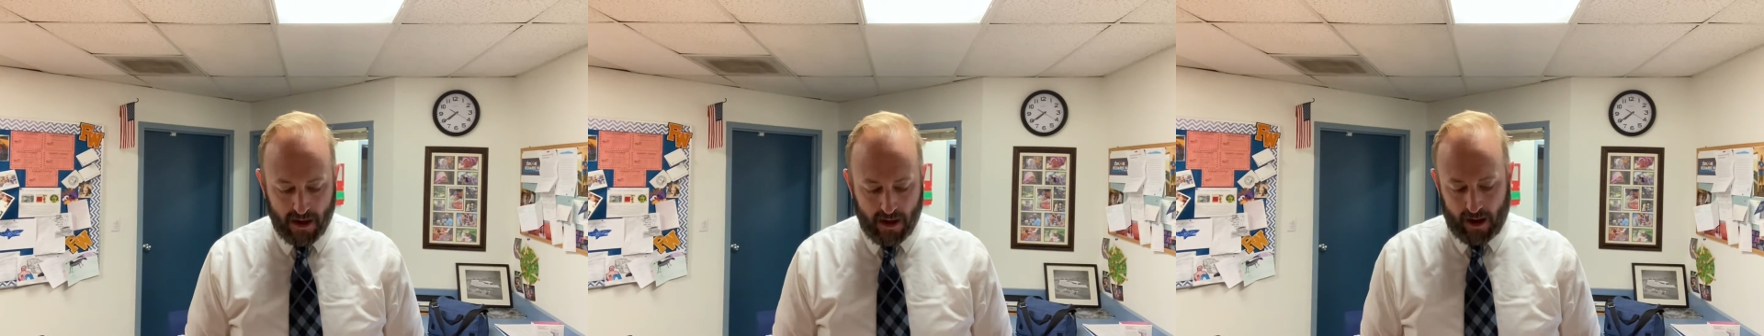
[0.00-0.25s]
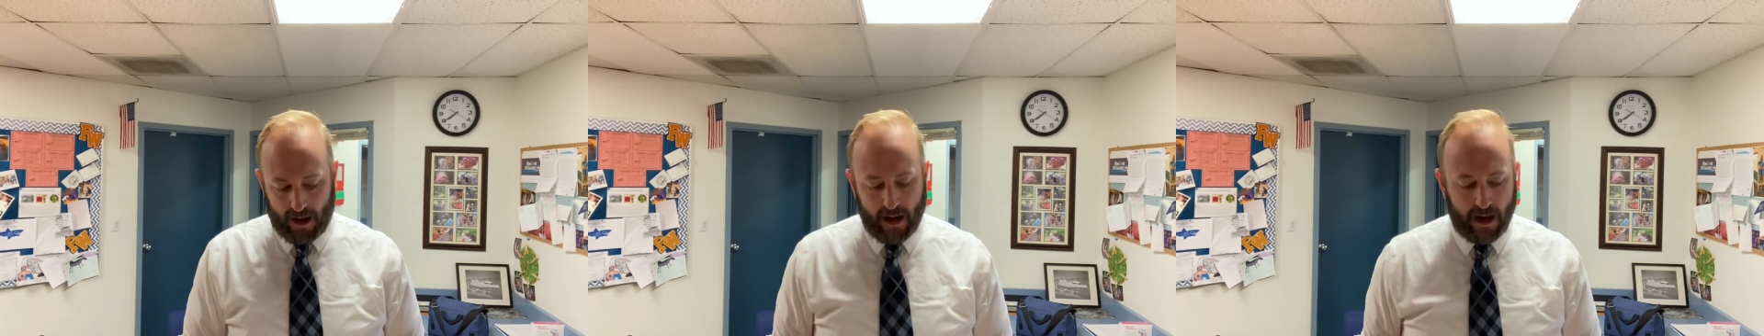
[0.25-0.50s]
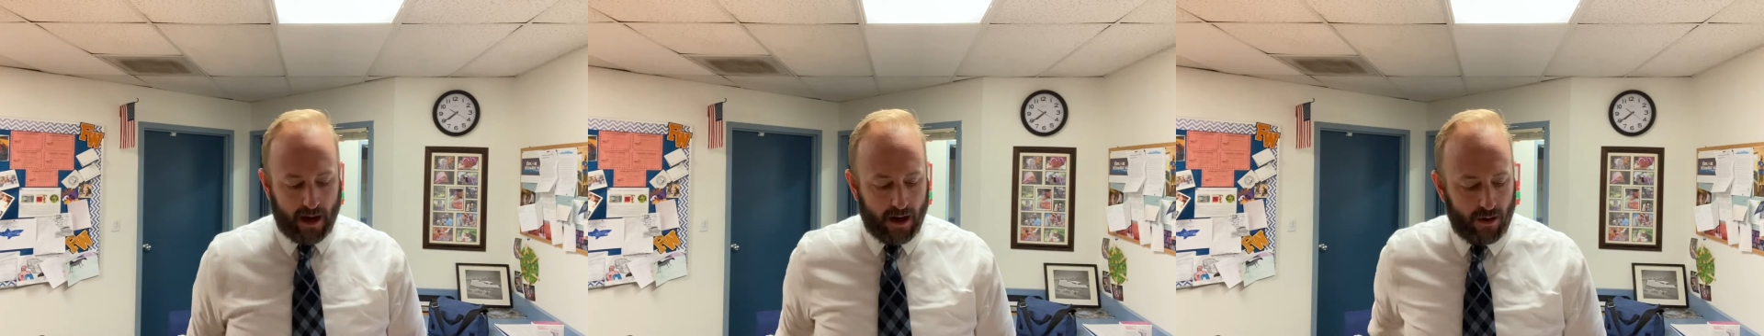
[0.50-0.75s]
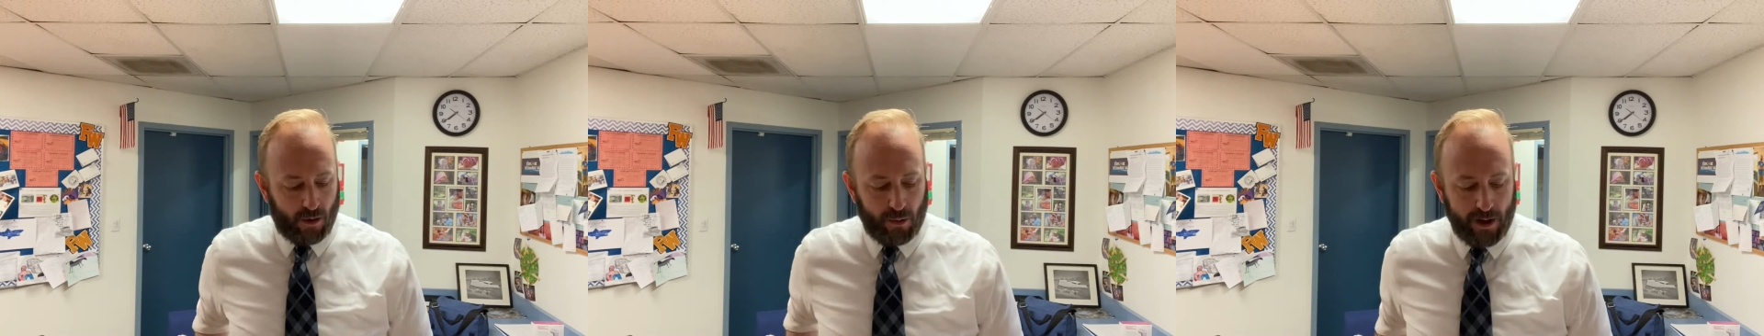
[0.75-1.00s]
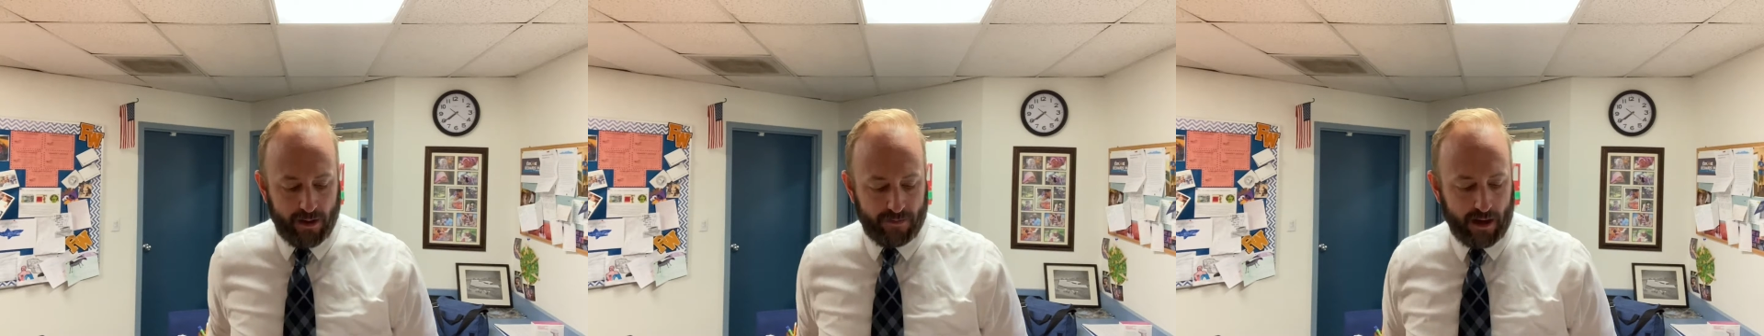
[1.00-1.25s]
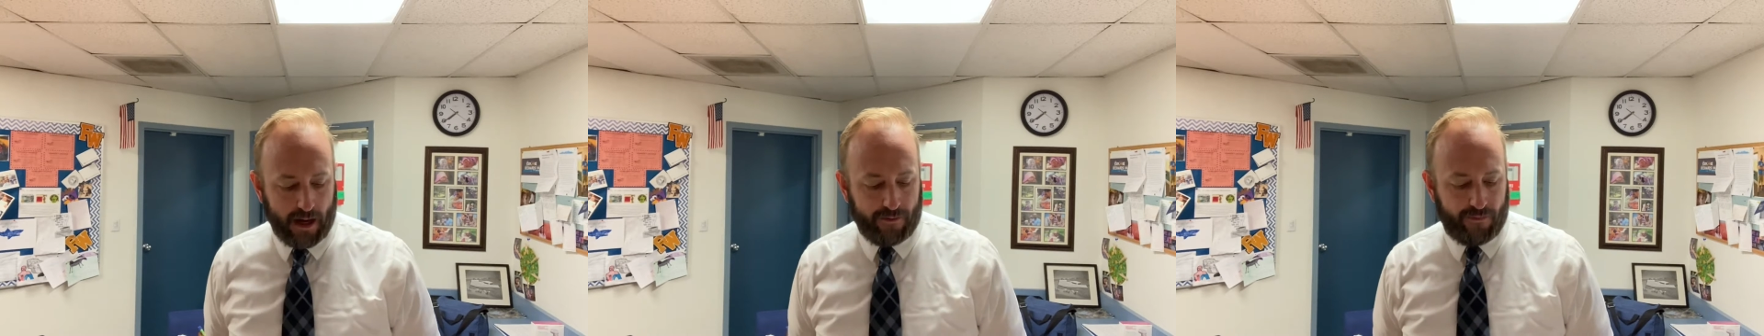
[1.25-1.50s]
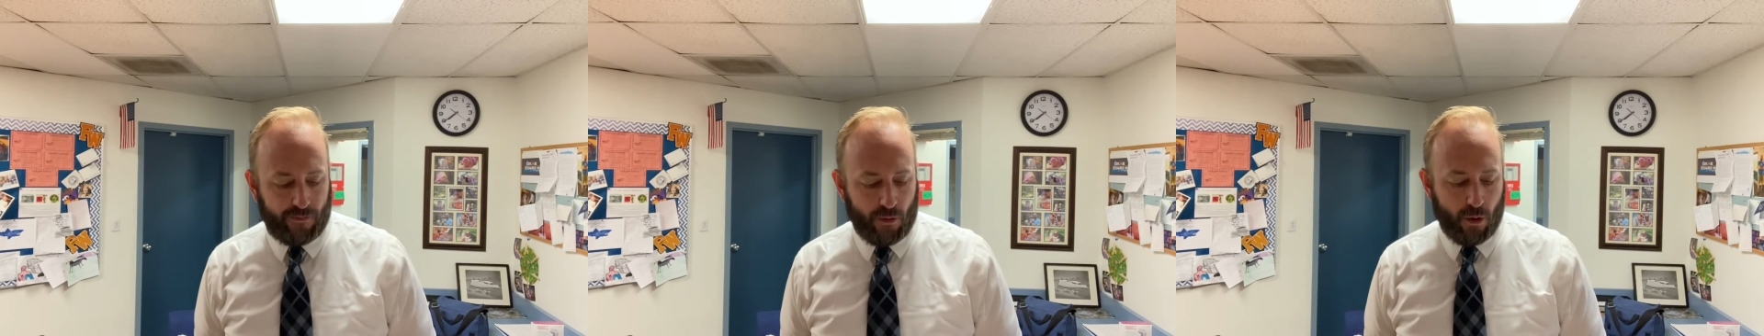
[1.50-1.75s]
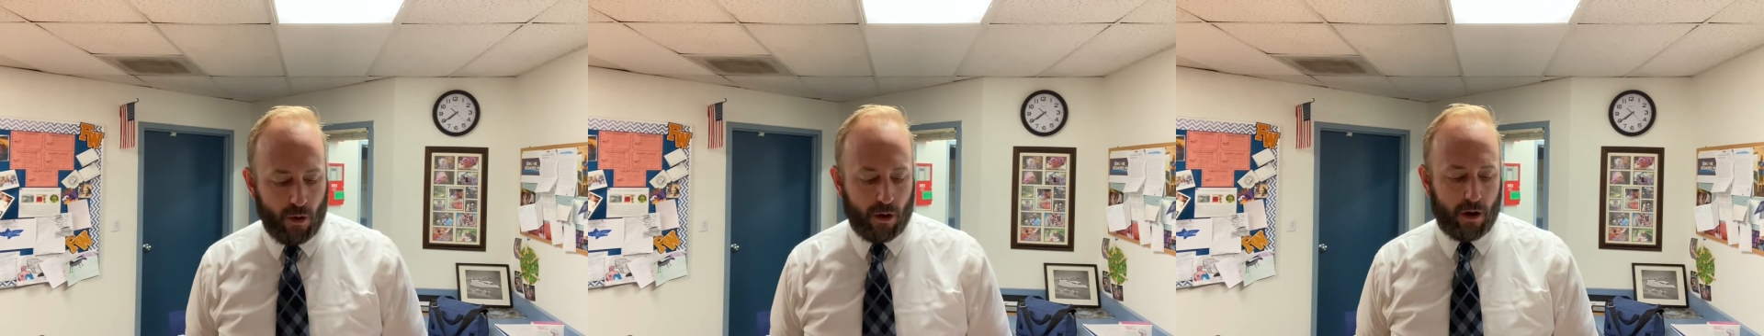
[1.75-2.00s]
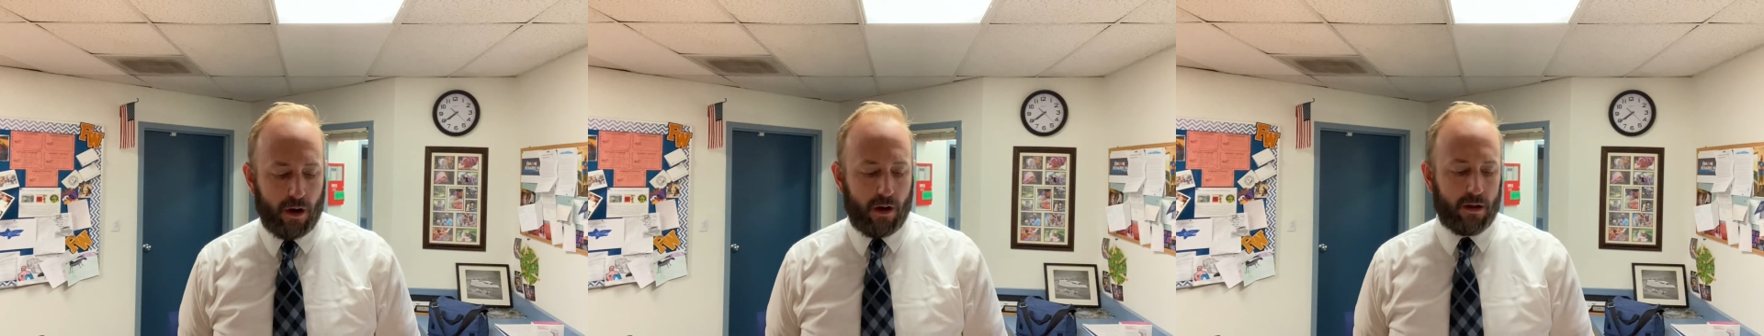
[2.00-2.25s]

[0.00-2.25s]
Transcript: and we have got for